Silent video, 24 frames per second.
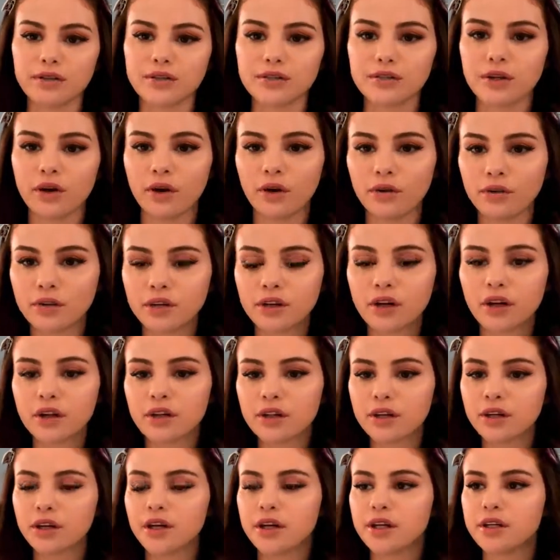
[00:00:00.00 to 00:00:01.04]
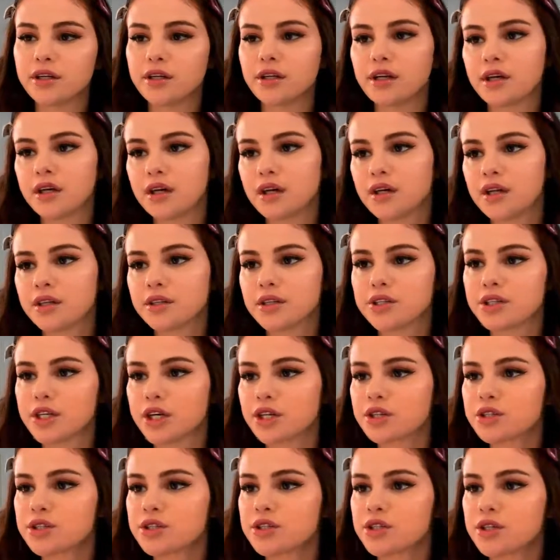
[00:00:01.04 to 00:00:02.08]
So the color and the
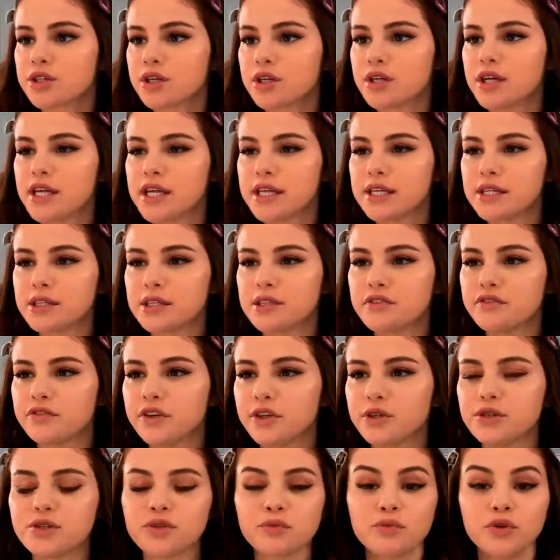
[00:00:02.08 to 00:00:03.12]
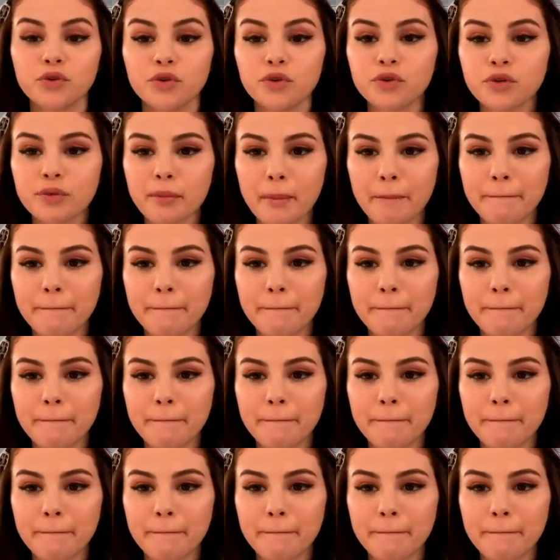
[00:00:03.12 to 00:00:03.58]
texture is very smooth,